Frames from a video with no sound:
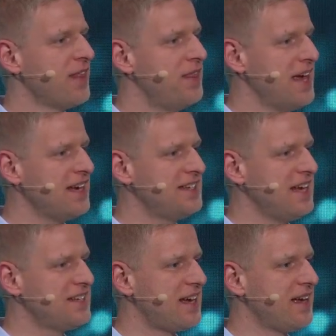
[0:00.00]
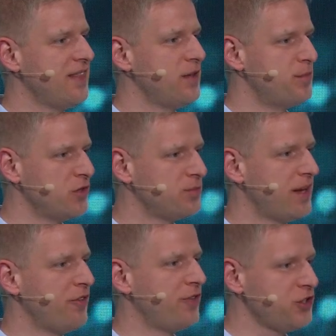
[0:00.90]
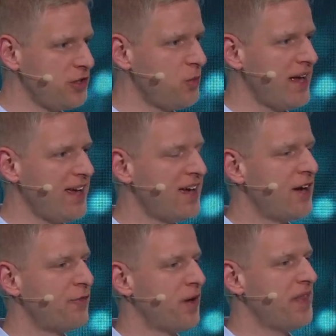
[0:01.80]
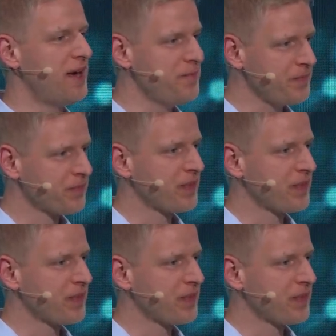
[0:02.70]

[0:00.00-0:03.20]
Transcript: their data in the most beneficial way for them